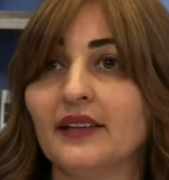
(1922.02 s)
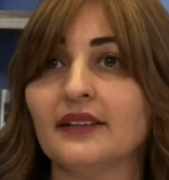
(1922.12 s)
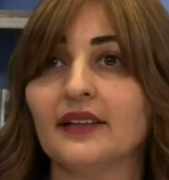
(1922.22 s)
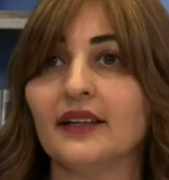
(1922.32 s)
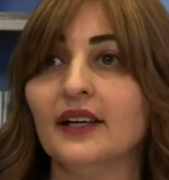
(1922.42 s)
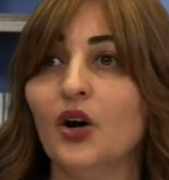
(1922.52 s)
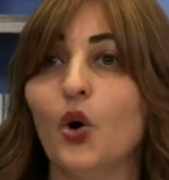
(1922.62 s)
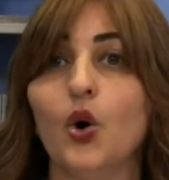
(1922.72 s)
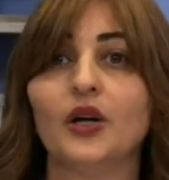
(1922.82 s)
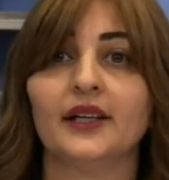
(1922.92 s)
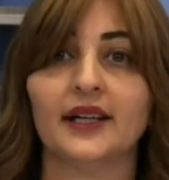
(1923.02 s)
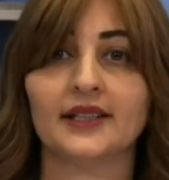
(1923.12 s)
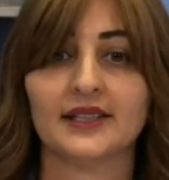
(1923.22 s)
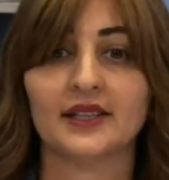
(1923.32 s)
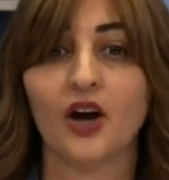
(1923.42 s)
that the
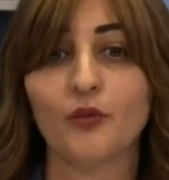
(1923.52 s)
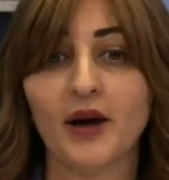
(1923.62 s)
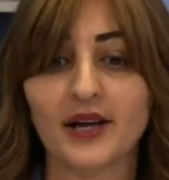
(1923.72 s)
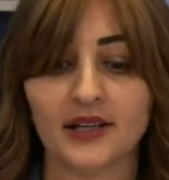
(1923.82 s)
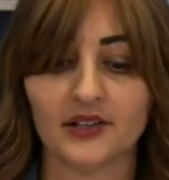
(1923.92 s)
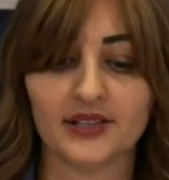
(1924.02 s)
organs in our body are